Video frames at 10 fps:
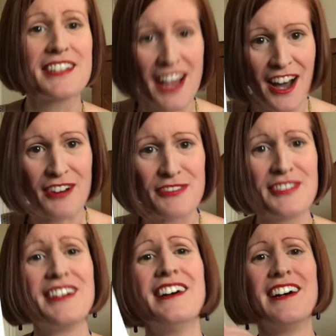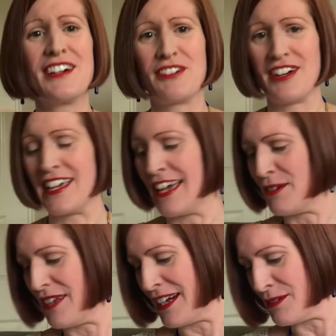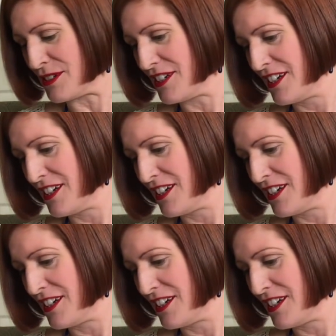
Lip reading: cuff, crying out loud.